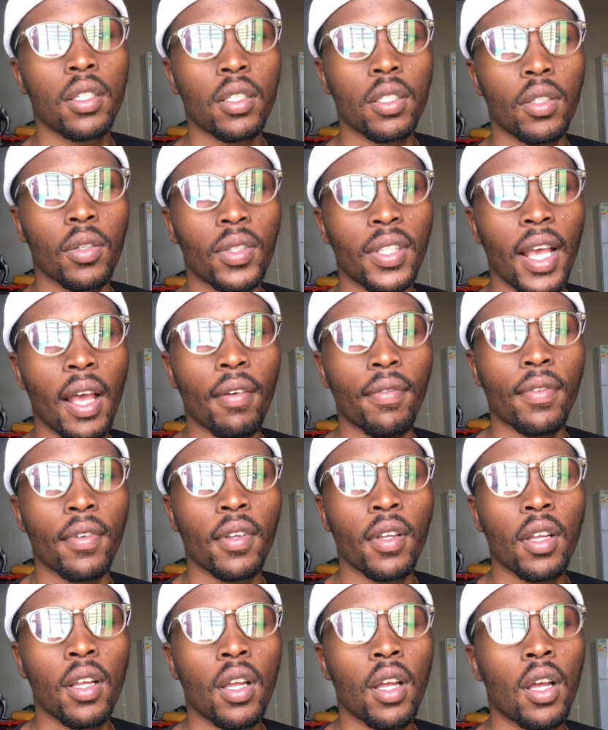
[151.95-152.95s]
You got.
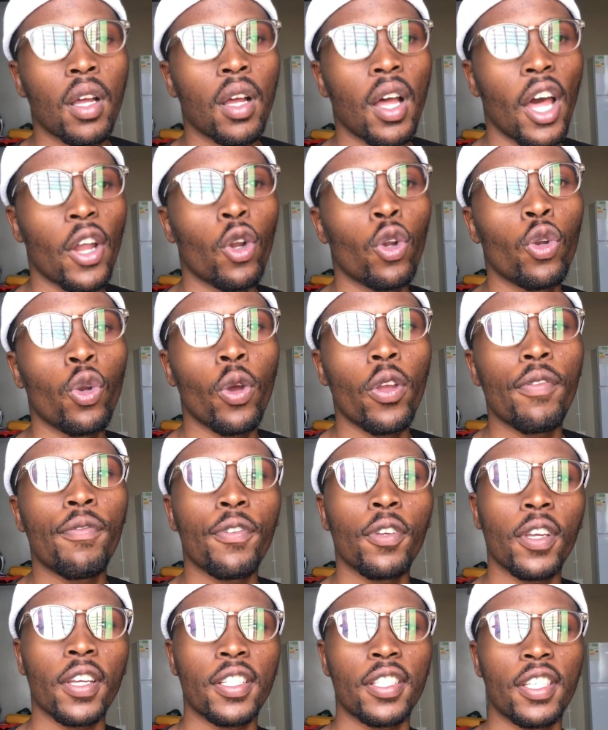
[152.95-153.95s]
I don't know if
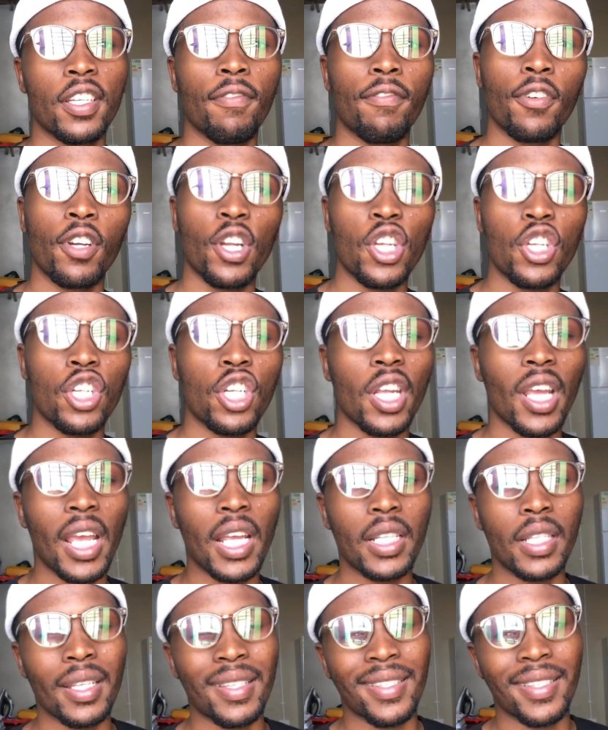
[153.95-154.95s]
you could
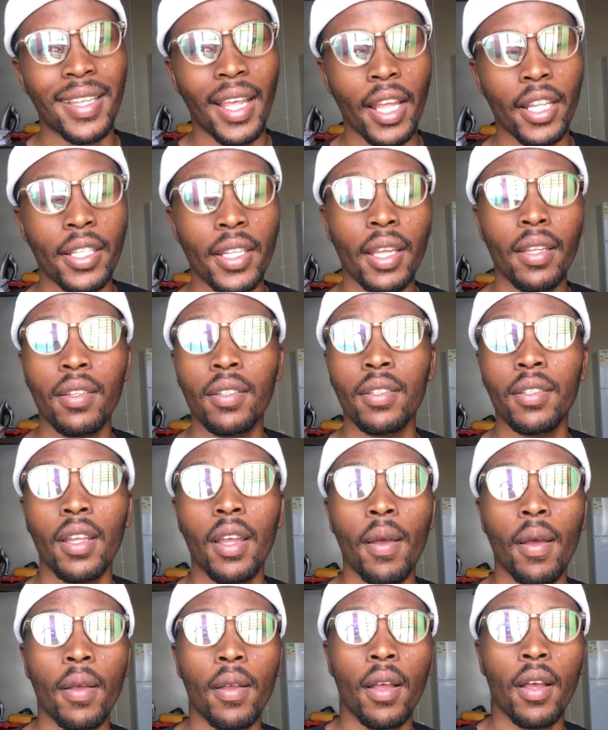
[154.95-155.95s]
differentiate a set and
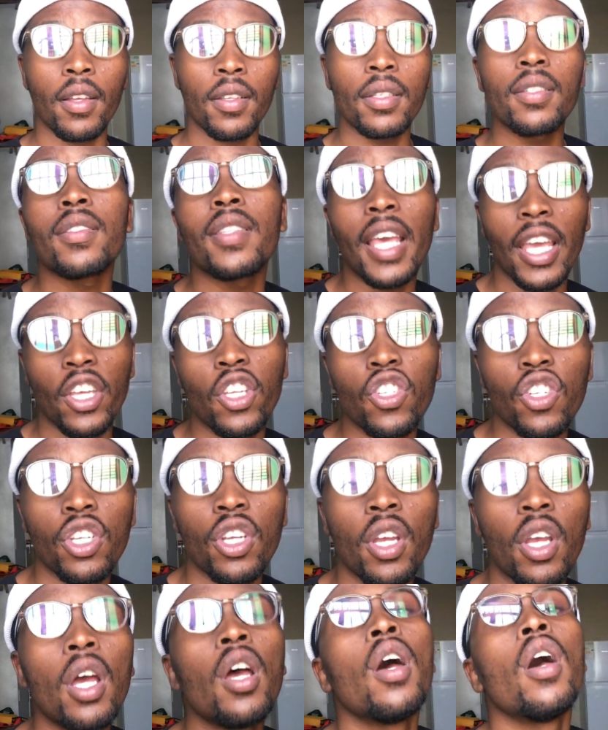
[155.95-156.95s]
a, a stage.
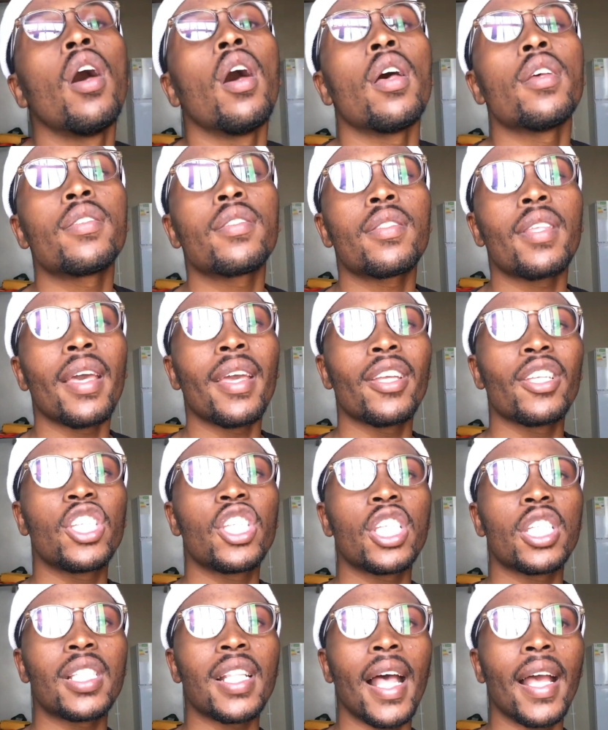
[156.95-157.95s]
A stage
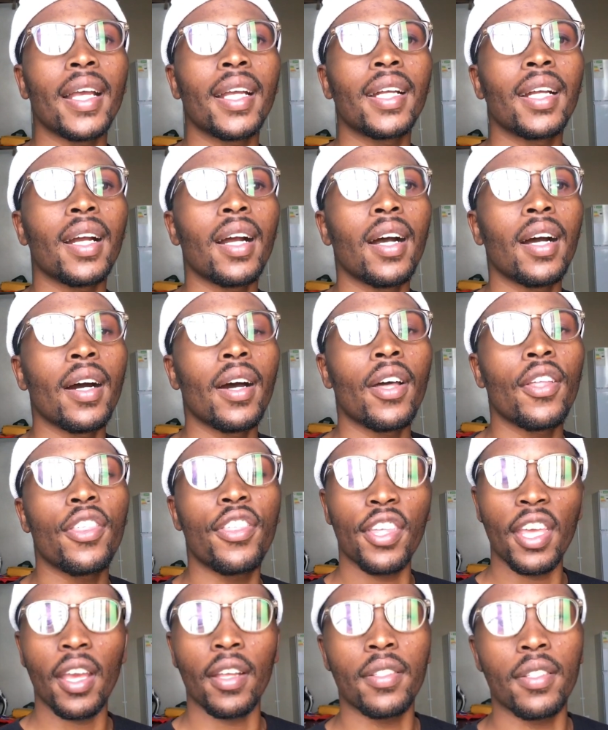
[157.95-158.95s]
is like uh, a
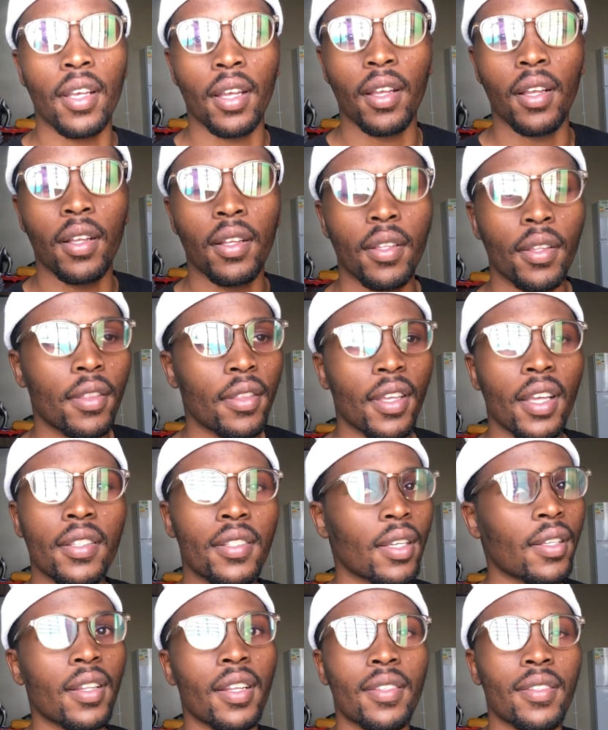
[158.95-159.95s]
theater.
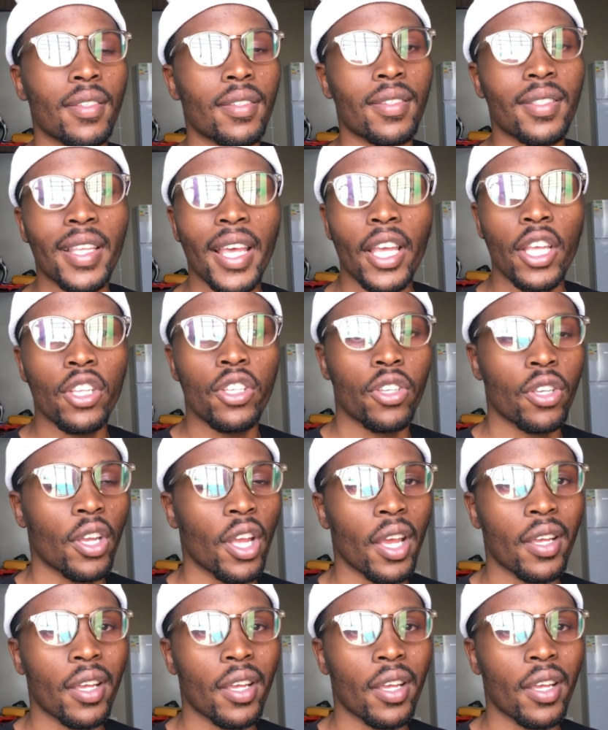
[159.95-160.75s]
Theater that's a stage.